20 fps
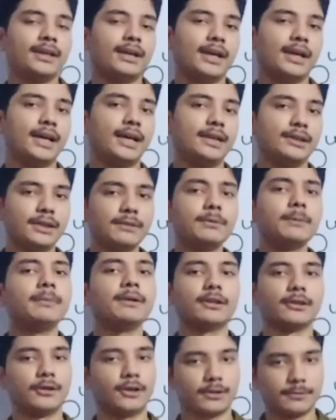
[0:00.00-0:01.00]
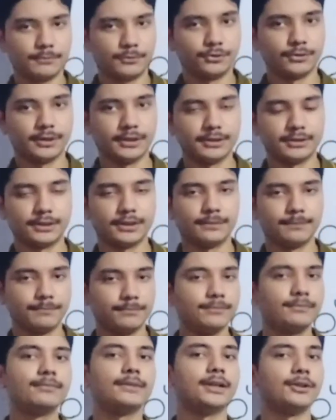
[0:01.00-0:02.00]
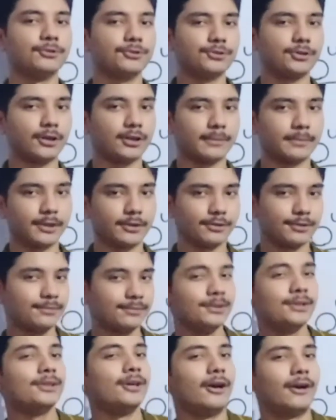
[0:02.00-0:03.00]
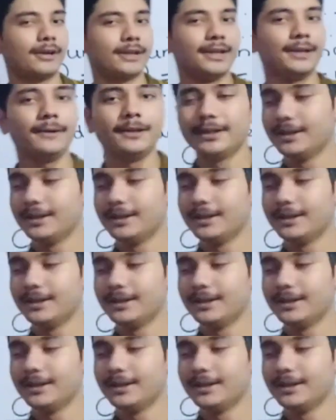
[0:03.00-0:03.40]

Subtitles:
and it will be a lot more easy than you thought about it. Okay,